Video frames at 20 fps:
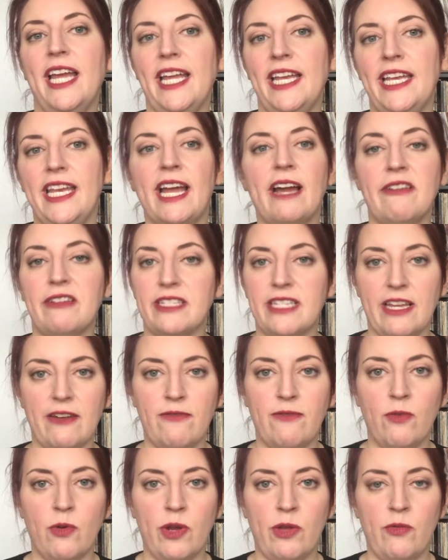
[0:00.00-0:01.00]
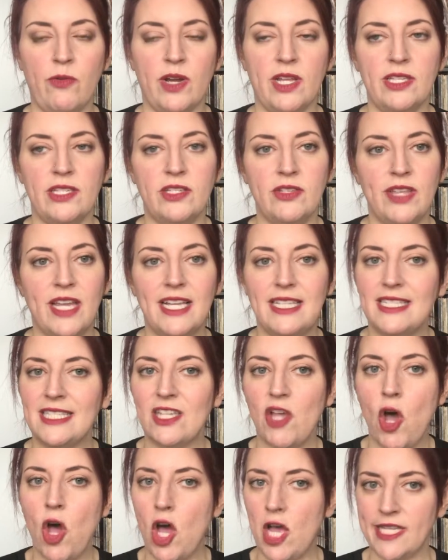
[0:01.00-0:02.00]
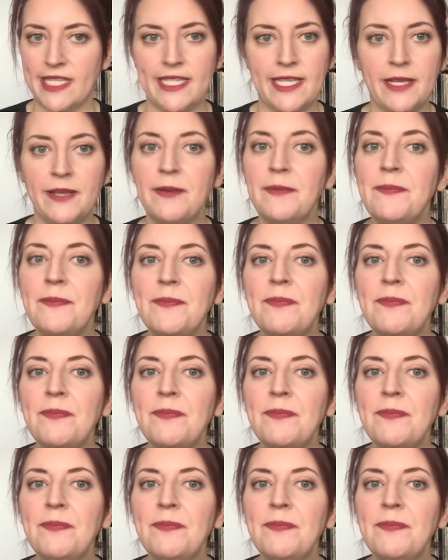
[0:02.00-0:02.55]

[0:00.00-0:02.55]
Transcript: and now it's at a 41. So that's awesome.